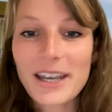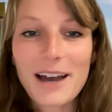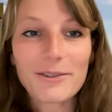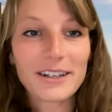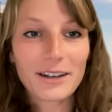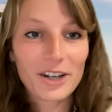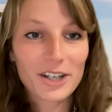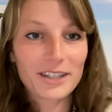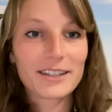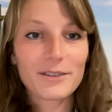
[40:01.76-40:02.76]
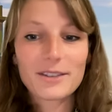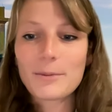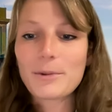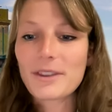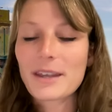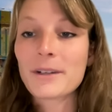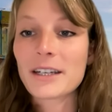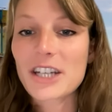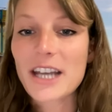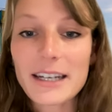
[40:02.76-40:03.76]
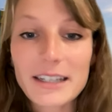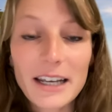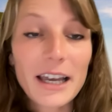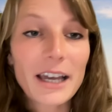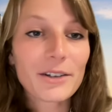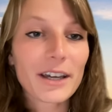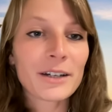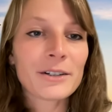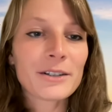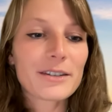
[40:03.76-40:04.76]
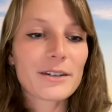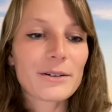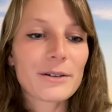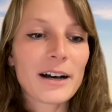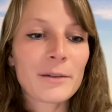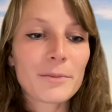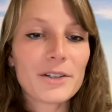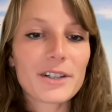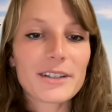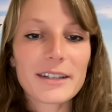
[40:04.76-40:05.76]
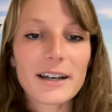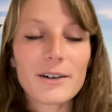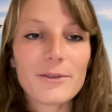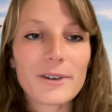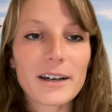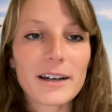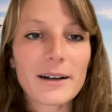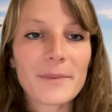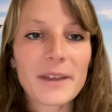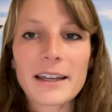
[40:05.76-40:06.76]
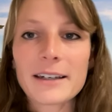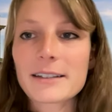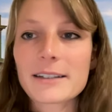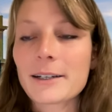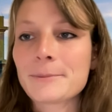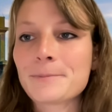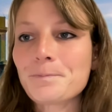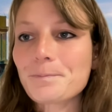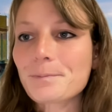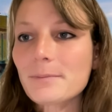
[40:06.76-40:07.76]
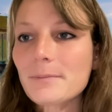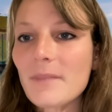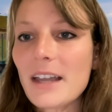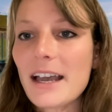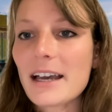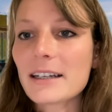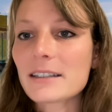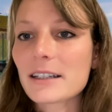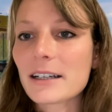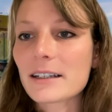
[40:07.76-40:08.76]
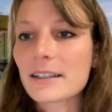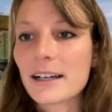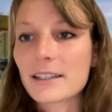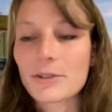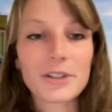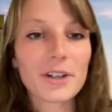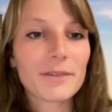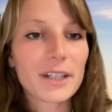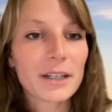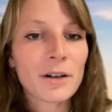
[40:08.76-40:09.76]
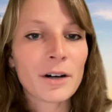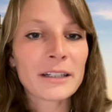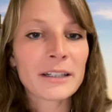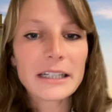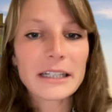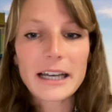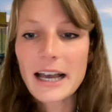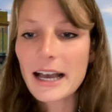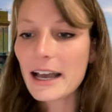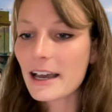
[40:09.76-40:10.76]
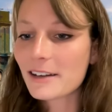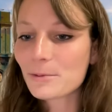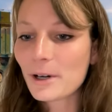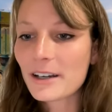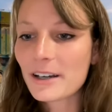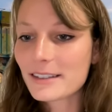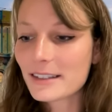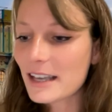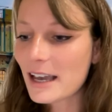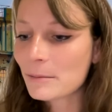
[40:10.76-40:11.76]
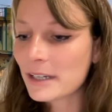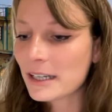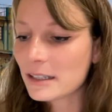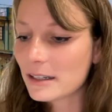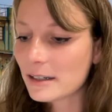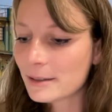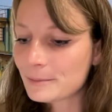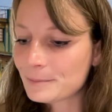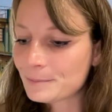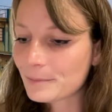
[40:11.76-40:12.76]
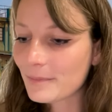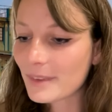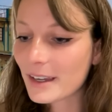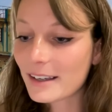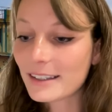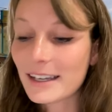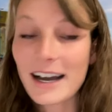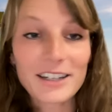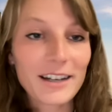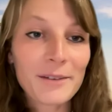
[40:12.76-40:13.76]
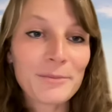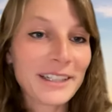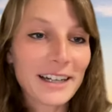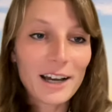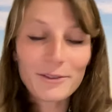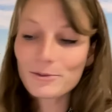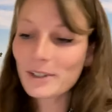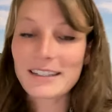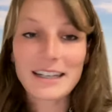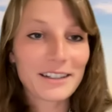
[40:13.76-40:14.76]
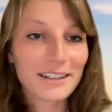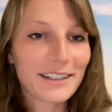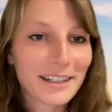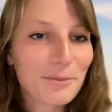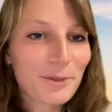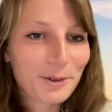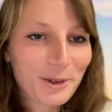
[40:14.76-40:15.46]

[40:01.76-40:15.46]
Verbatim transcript: Do you have any questions? If so, put them in the chat. You can also unmute yourself um, and um, and uh, yeah, turn your video on. And while this is happening, um, yeah I, I, mean i've written down a number of